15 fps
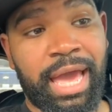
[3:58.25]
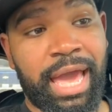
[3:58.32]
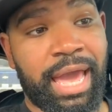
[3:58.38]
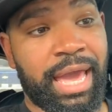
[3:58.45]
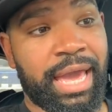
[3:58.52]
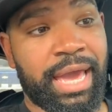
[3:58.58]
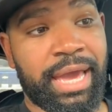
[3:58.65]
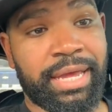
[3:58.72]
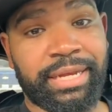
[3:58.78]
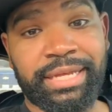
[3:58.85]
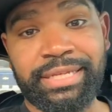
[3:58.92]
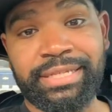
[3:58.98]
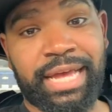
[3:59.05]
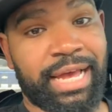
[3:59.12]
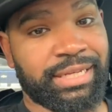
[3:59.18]
and
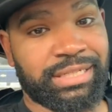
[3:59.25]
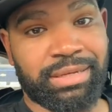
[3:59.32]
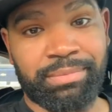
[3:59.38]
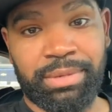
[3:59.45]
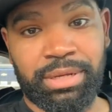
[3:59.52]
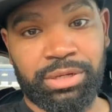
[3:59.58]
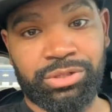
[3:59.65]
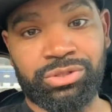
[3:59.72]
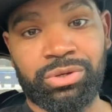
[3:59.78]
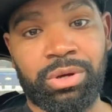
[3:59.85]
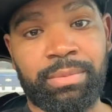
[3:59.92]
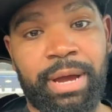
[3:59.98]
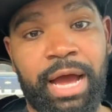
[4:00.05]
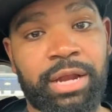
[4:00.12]
he's asking me to show him how